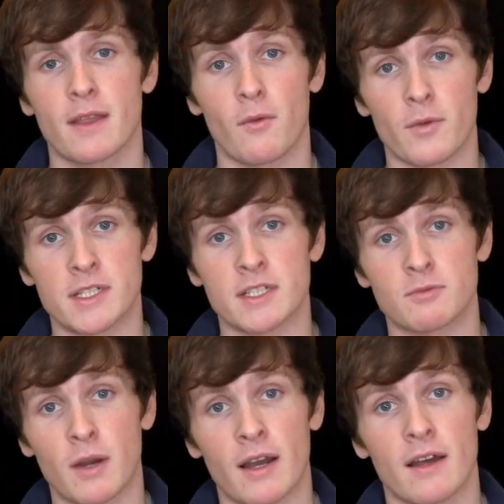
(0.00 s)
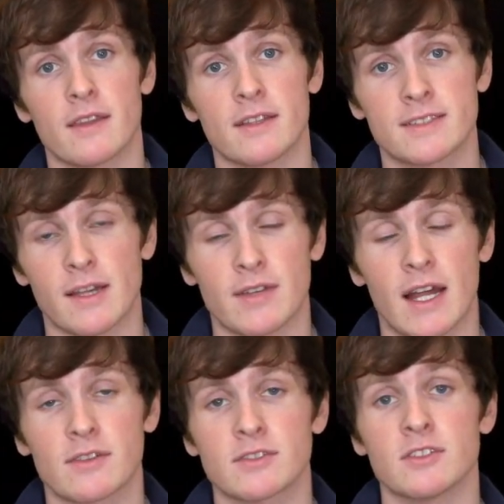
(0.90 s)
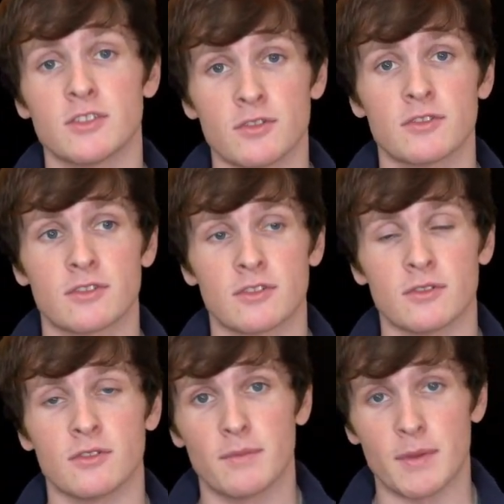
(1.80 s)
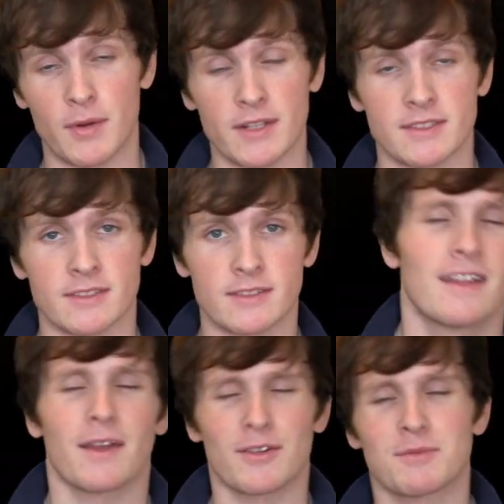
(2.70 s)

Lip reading: which is where the 7 houses used to be present. There is